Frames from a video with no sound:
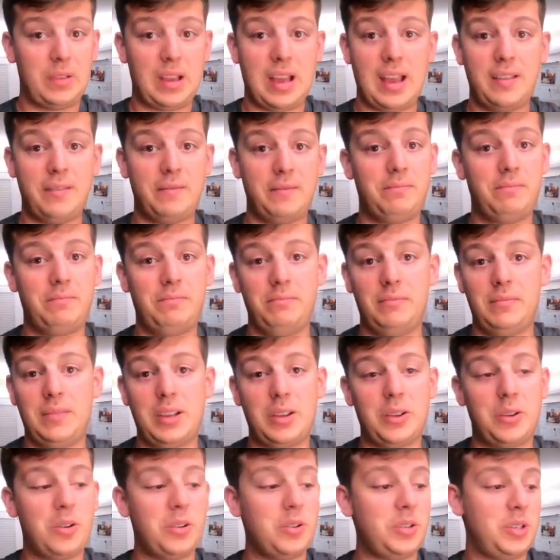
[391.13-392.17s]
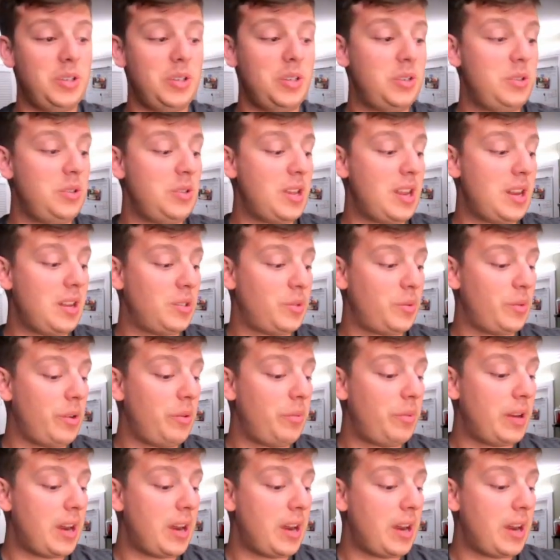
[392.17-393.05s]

I encourage you to do that as well.